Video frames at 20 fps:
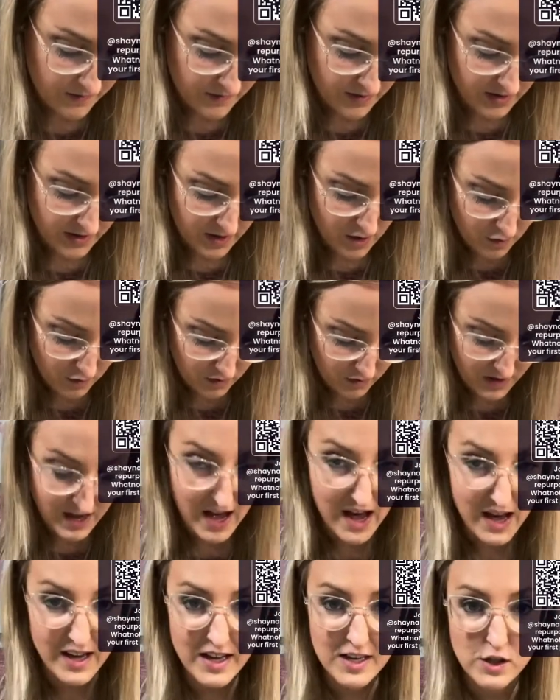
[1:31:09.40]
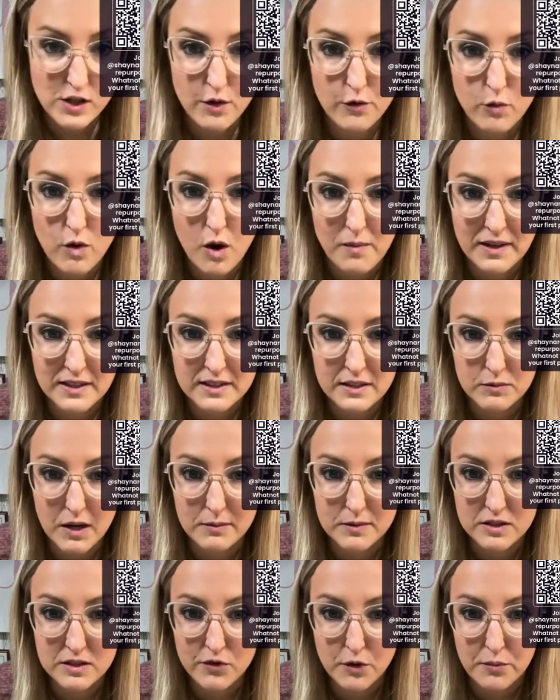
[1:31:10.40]
yeah, it gets overwhelming
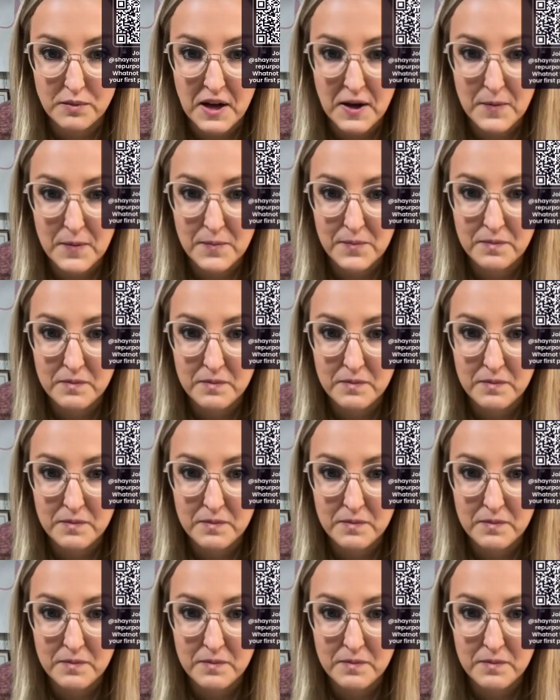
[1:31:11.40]
sometimes for me